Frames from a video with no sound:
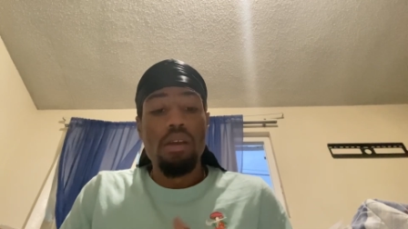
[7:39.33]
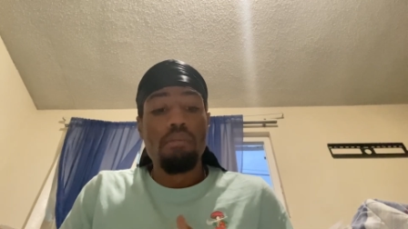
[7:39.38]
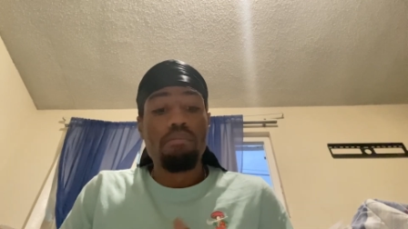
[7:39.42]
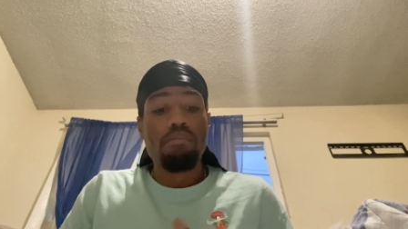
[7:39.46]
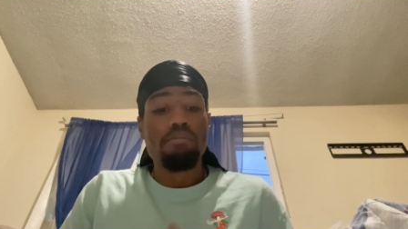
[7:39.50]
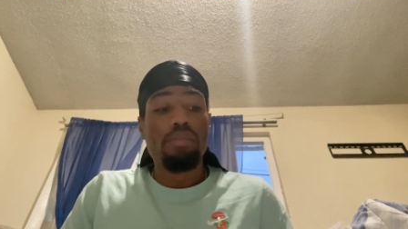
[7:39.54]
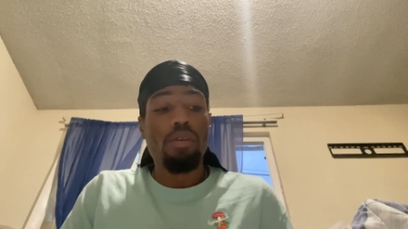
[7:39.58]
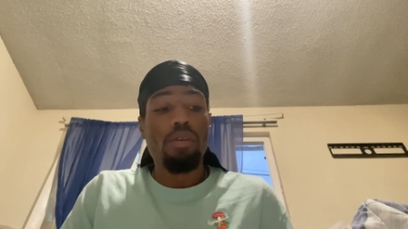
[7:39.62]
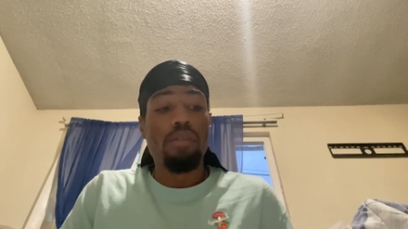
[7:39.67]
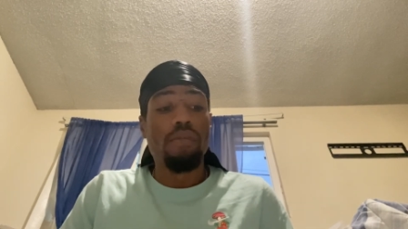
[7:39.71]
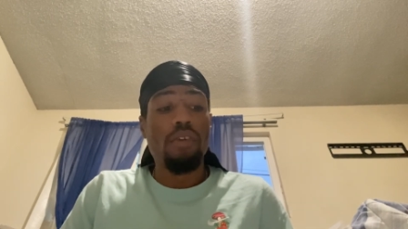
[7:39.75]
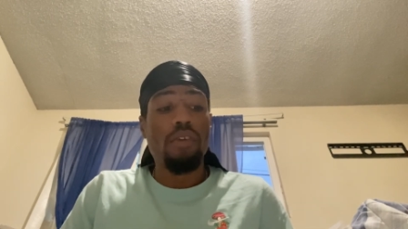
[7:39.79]

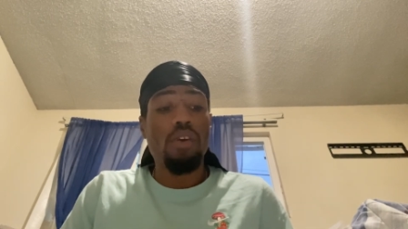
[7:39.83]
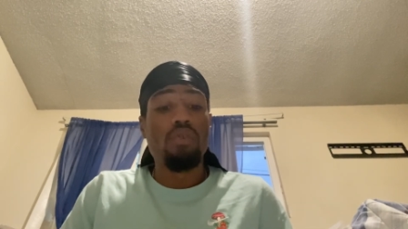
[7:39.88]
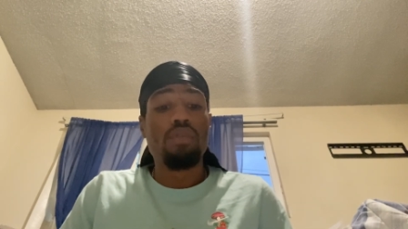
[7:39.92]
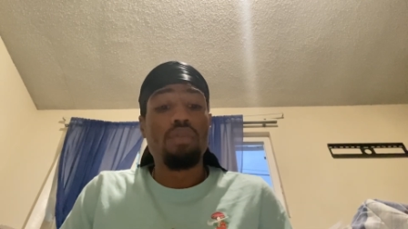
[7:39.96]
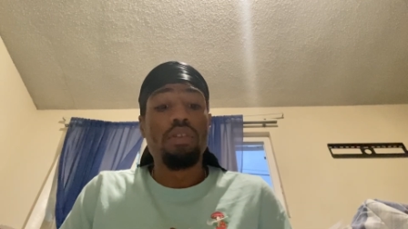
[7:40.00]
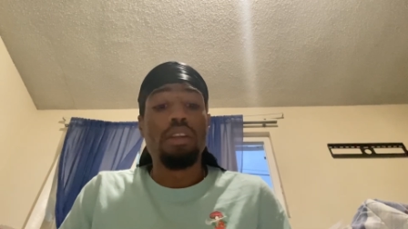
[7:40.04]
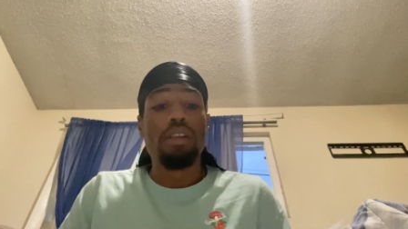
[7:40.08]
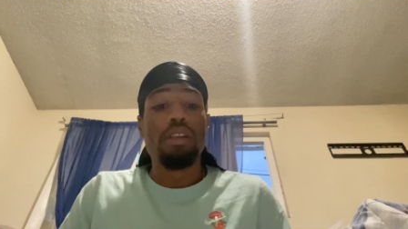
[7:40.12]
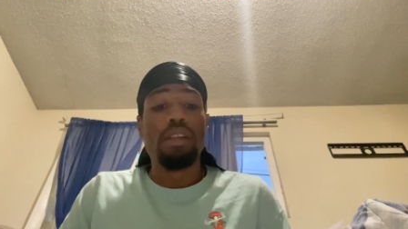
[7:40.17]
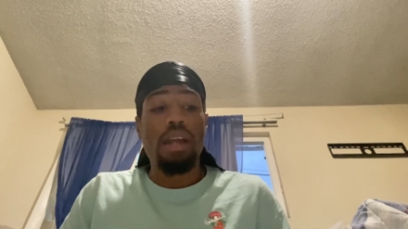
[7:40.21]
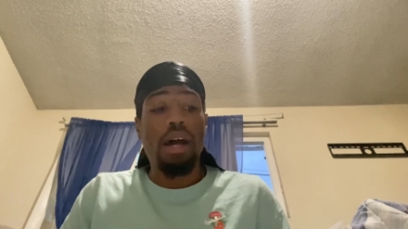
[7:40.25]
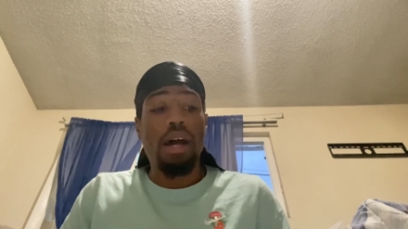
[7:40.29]
provoke
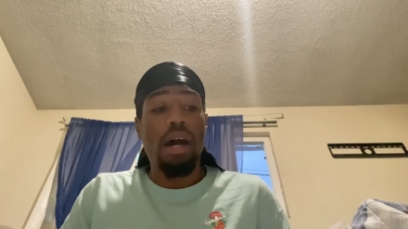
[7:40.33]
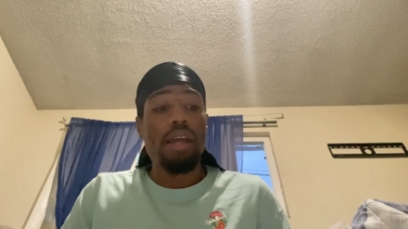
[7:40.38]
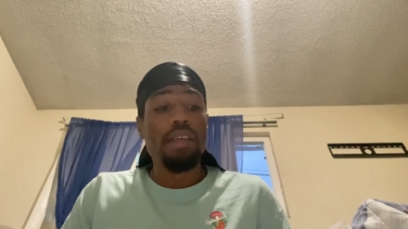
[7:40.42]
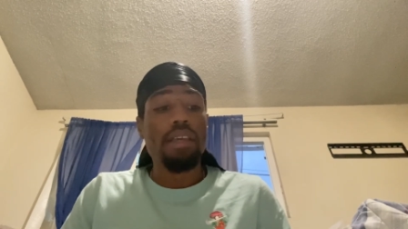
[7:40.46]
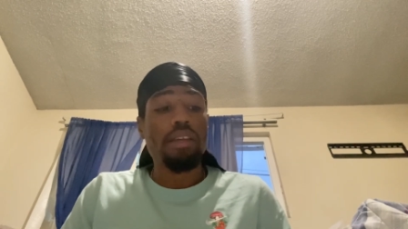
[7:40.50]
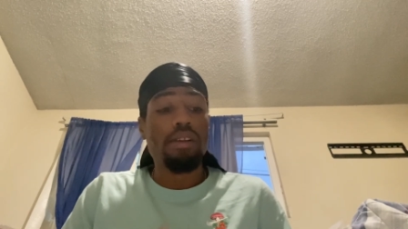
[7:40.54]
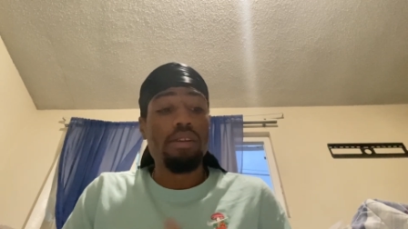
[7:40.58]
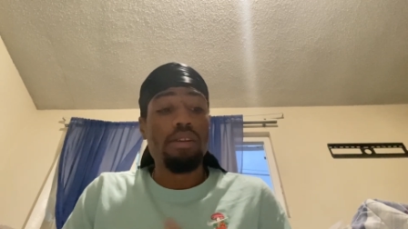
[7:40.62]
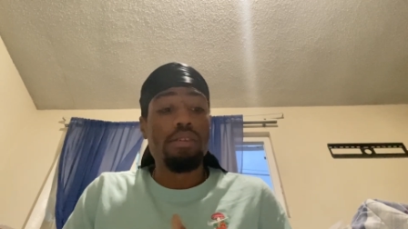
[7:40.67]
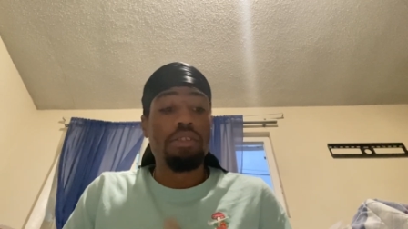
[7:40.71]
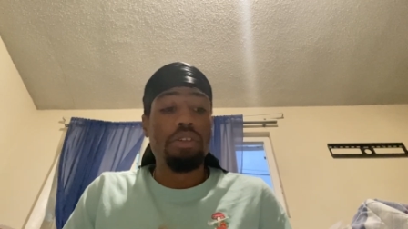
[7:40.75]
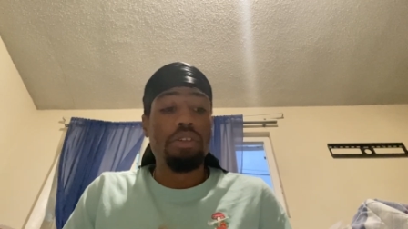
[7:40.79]
not
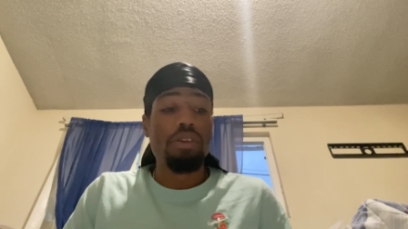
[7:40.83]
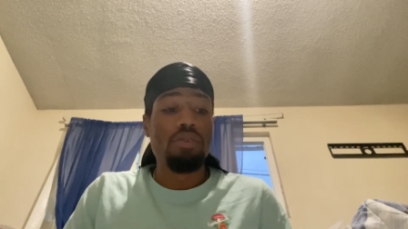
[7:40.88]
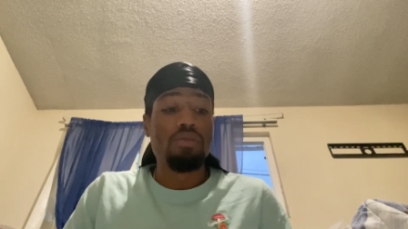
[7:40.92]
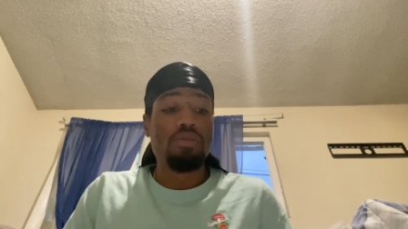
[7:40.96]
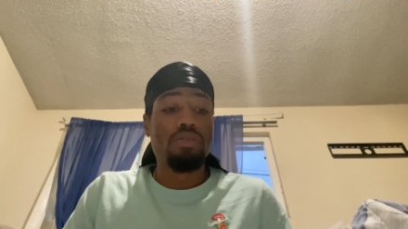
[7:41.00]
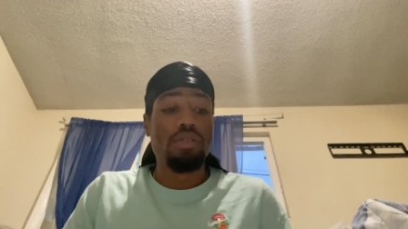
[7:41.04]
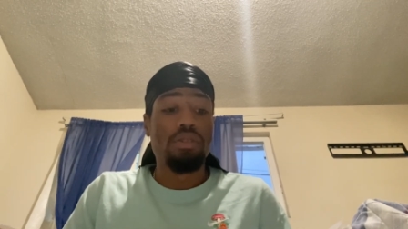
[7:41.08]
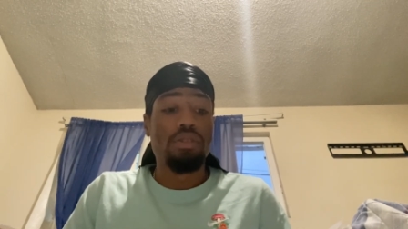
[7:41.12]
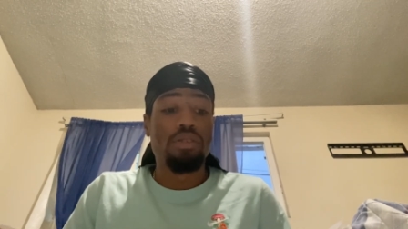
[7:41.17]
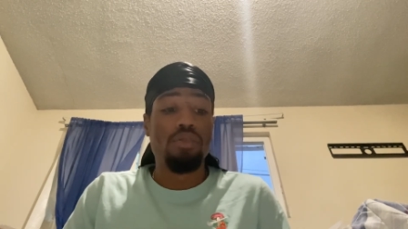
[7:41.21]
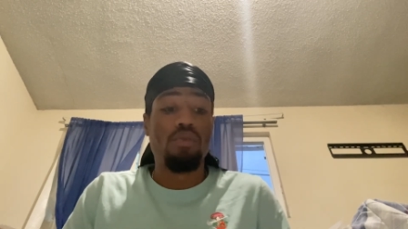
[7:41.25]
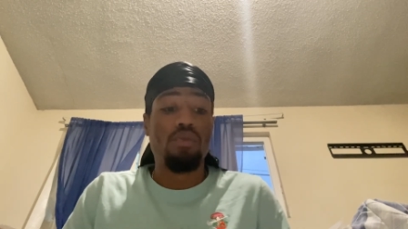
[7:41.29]
your
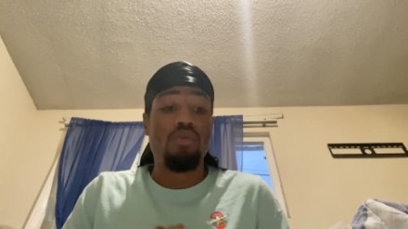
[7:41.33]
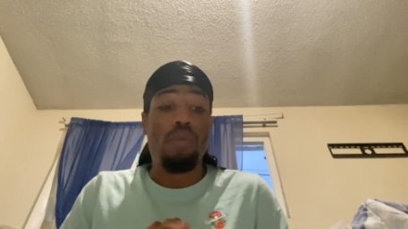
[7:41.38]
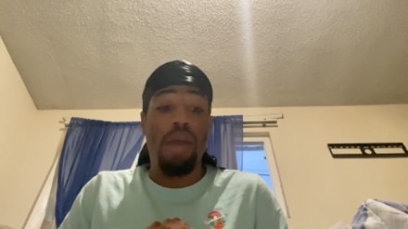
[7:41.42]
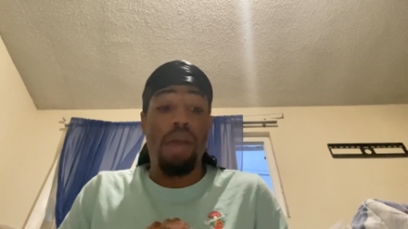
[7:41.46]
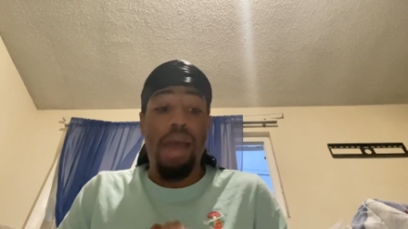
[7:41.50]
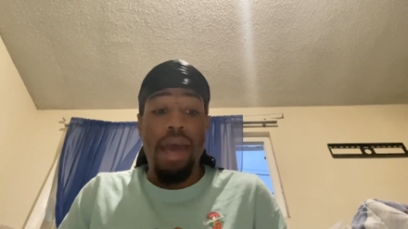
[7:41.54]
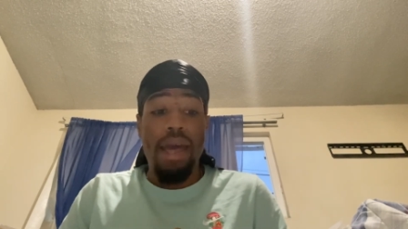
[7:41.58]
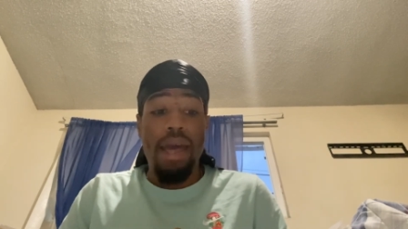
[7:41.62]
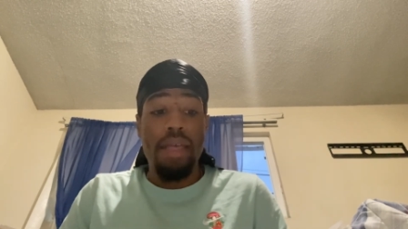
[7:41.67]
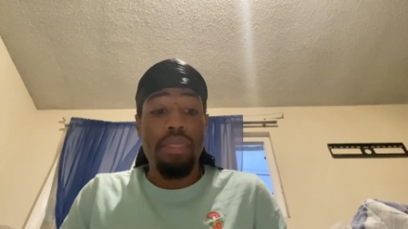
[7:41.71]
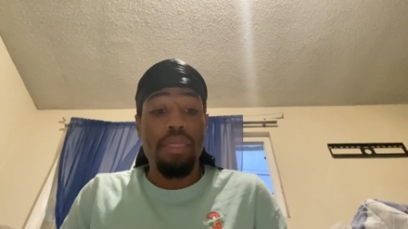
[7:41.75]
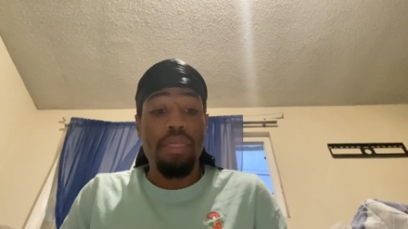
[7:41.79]
children to
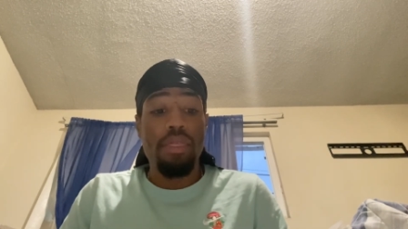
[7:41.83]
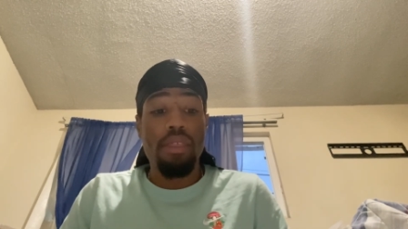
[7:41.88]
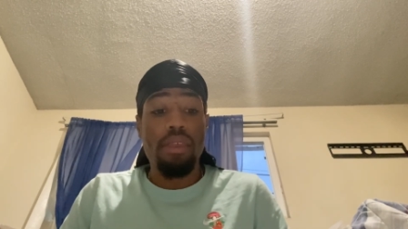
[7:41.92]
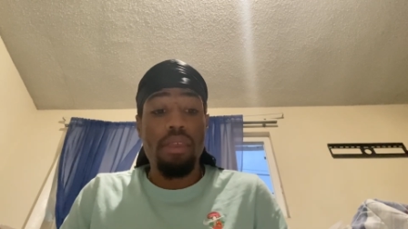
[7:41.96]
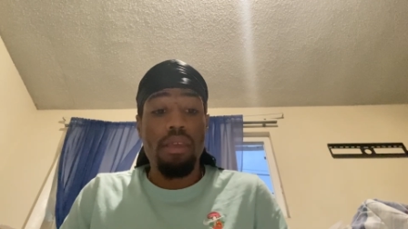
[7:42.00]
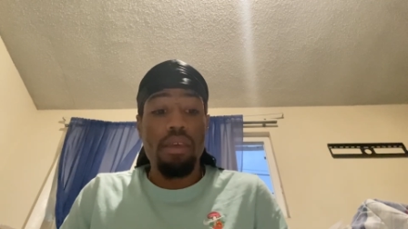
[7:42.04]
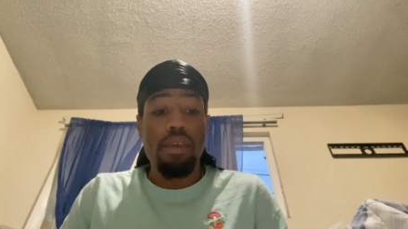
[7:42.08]
wrath,